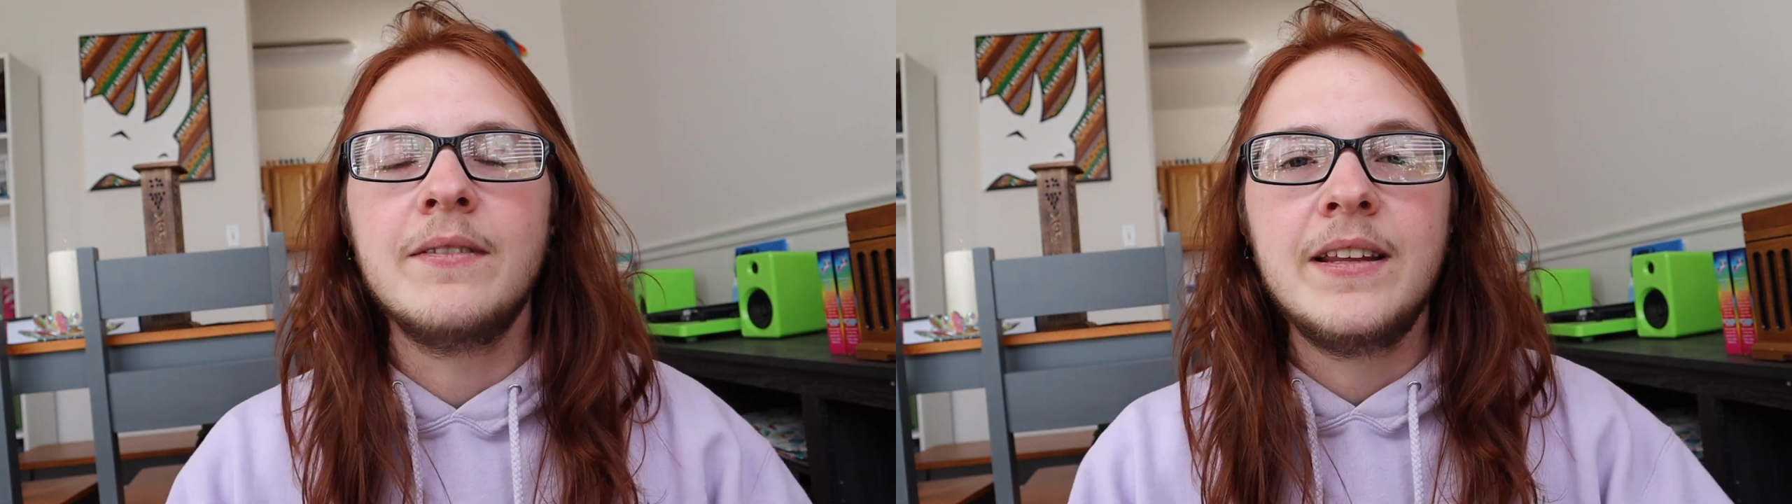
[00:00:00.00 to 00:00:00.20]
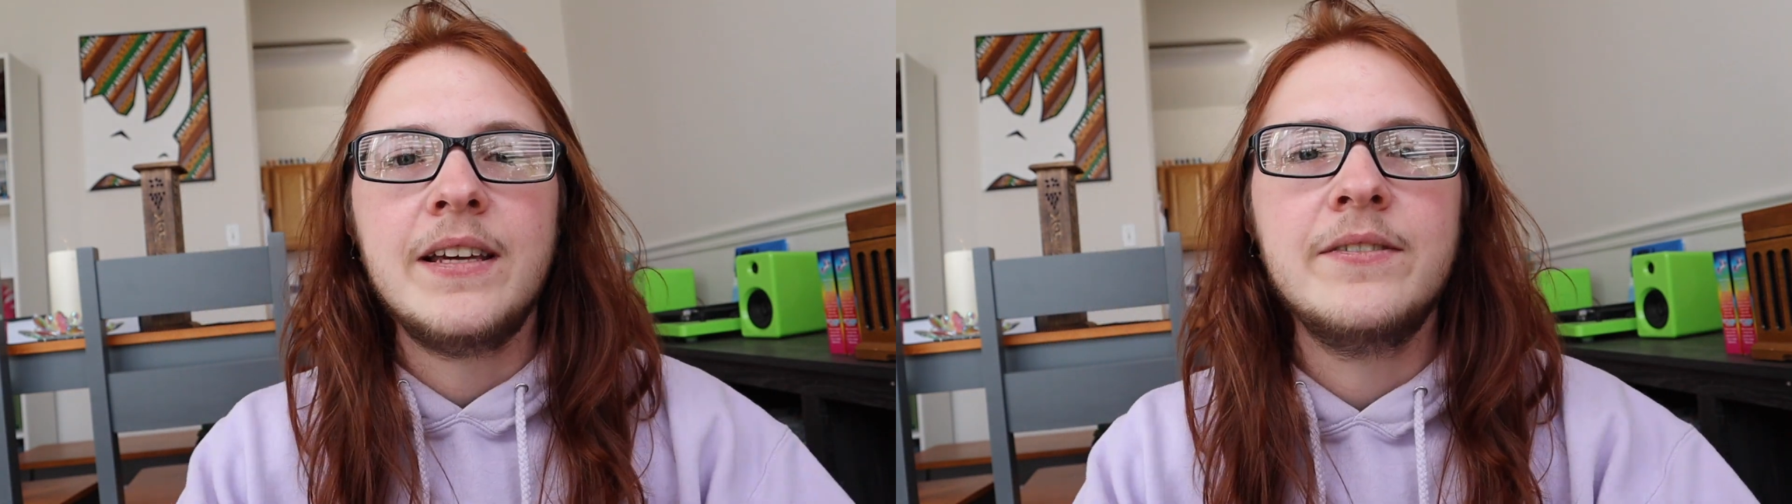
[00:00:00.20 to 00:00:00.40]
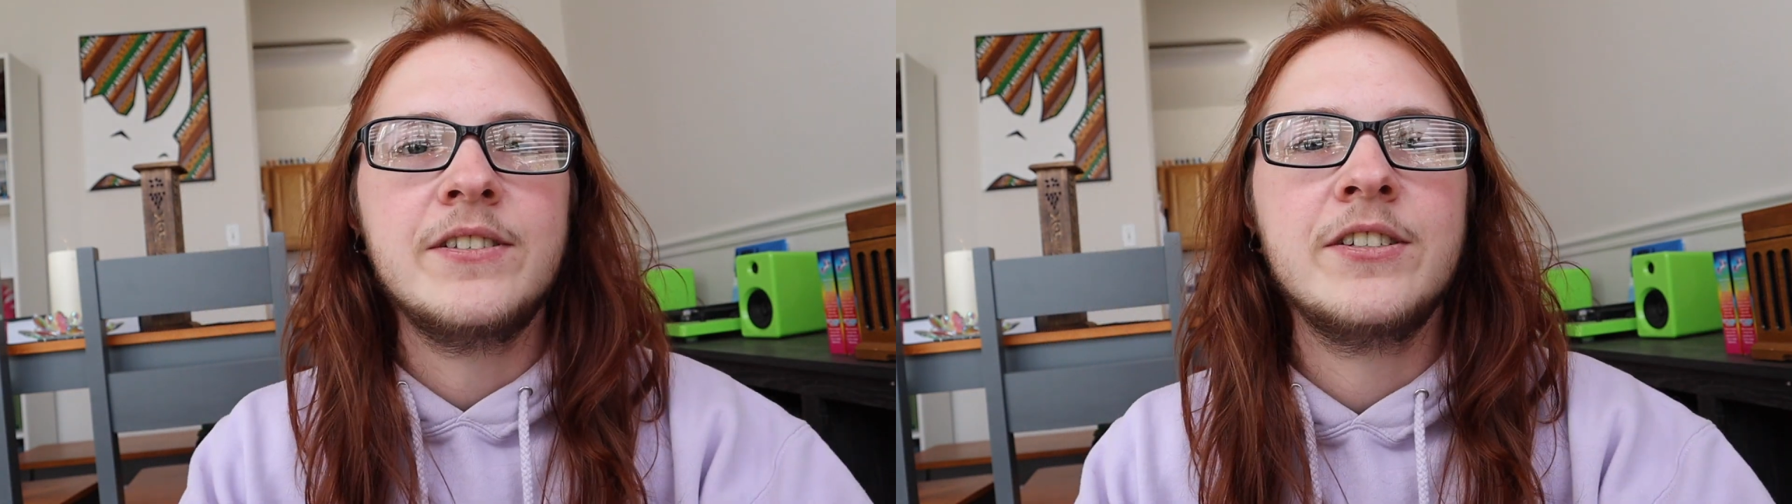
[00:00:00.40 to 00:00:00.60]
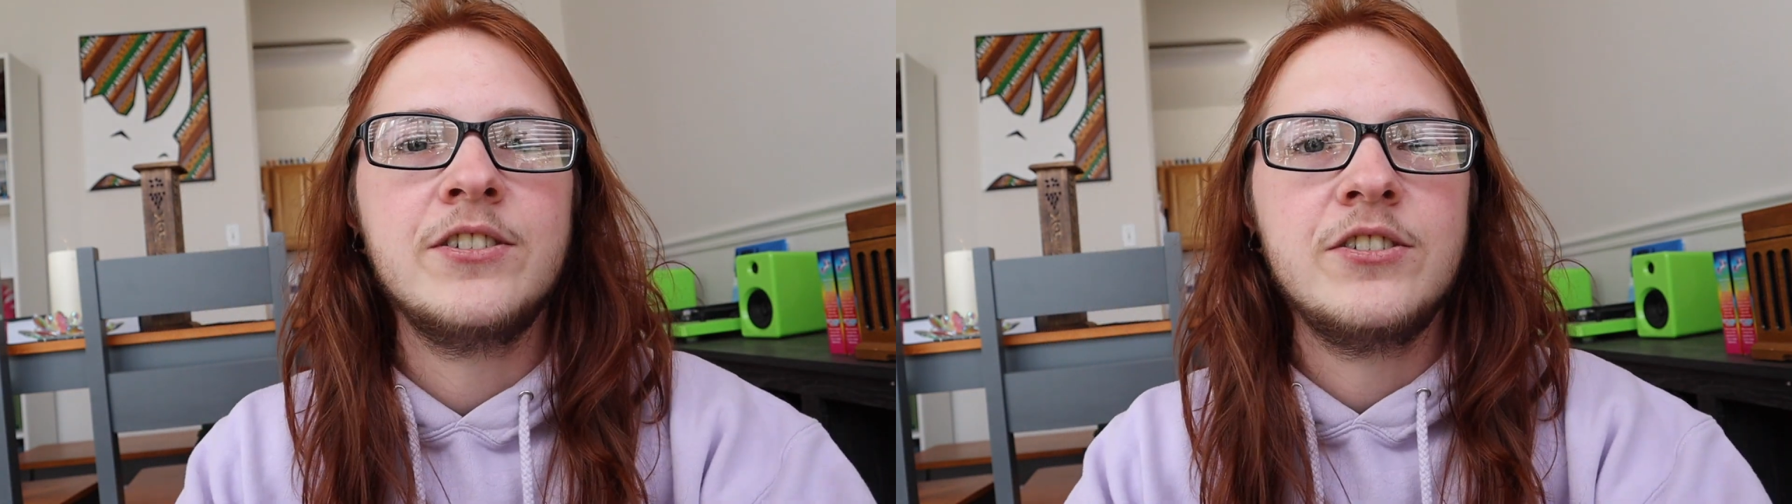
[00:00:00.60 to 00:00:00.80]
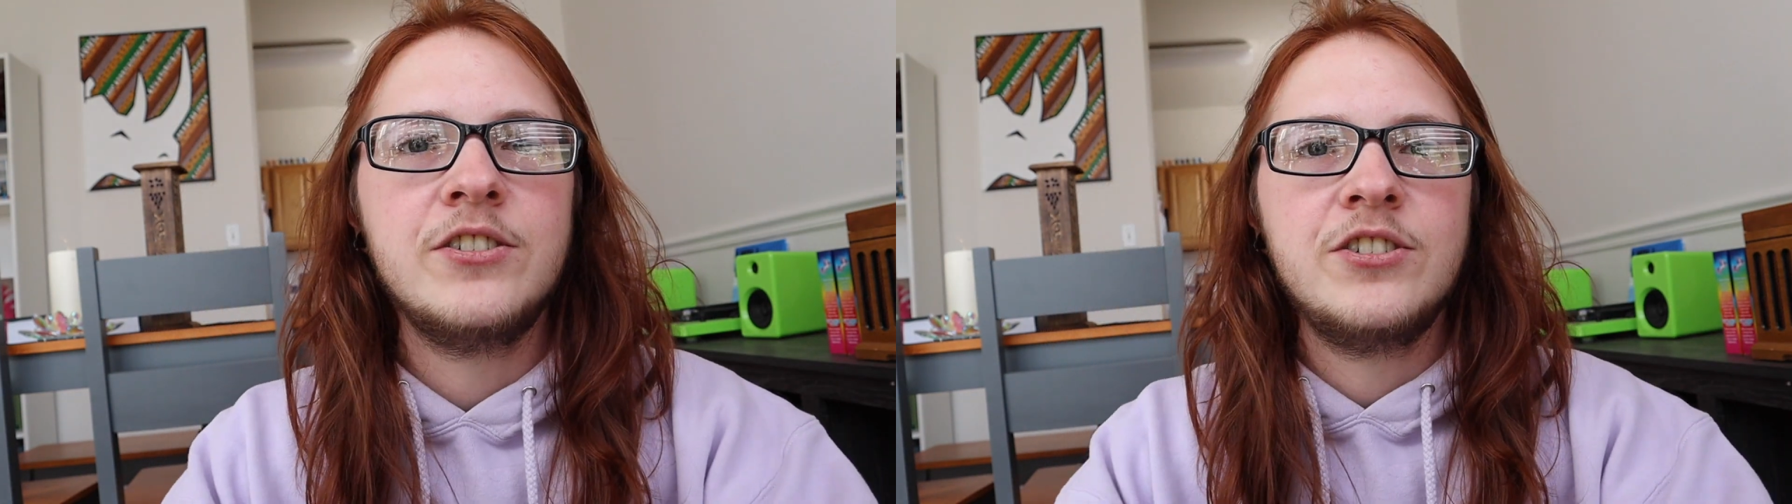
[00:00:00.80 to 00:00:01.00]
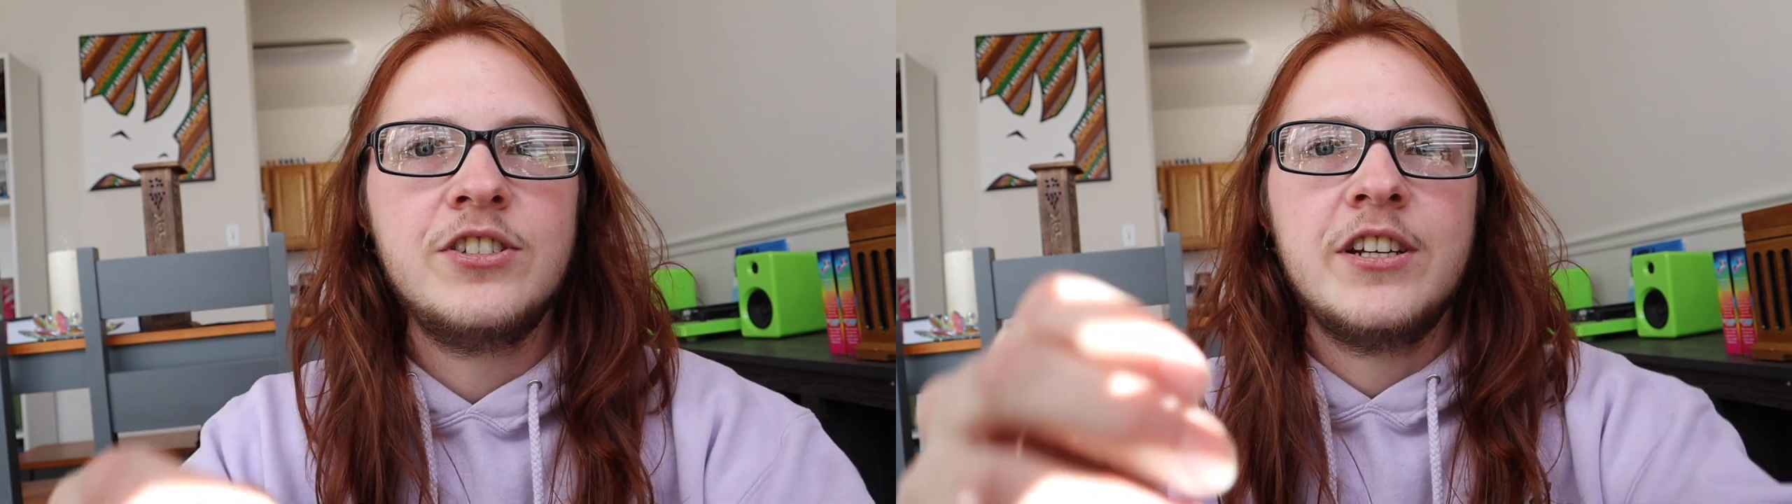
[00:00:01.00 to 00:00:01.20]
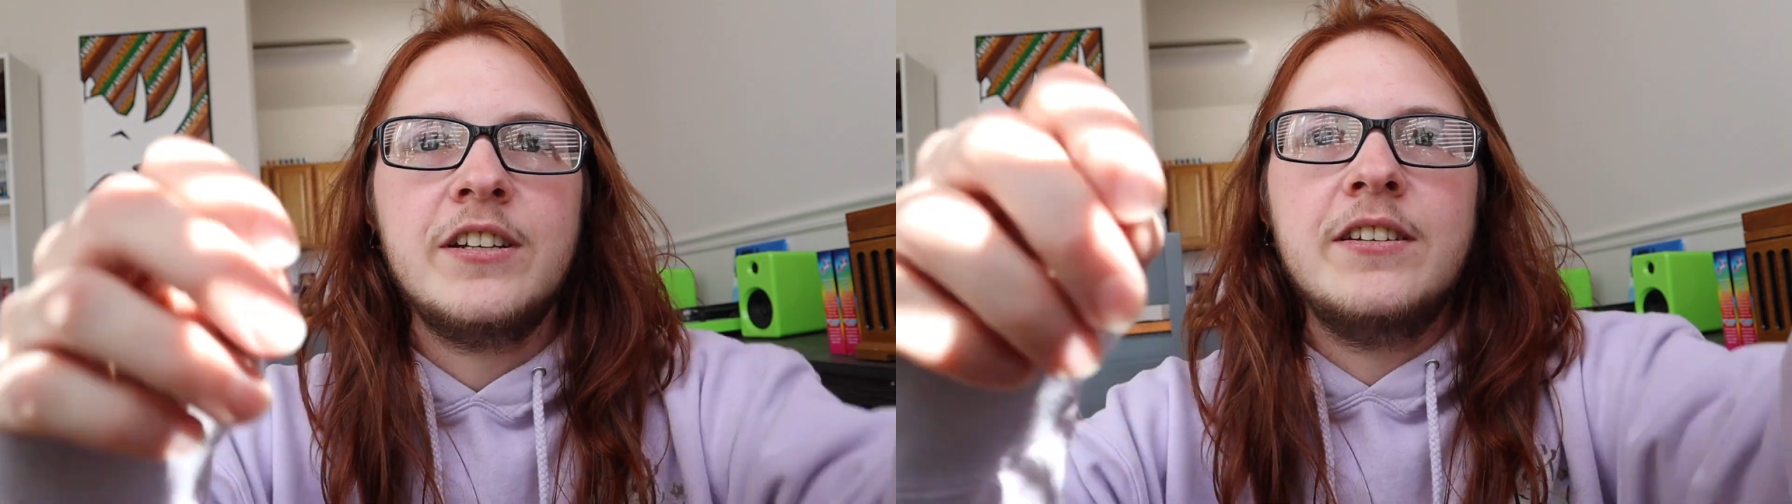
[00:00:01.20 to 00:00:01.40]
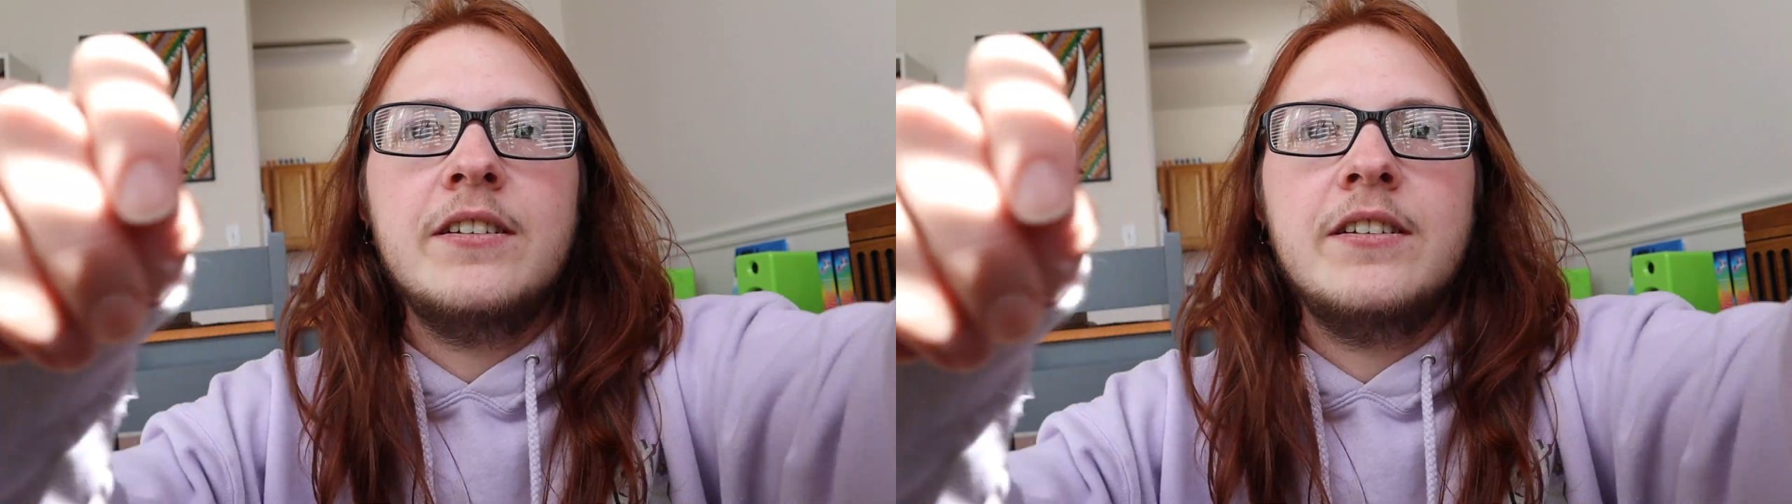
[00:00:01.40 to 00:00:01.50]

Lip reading: leaves and shit.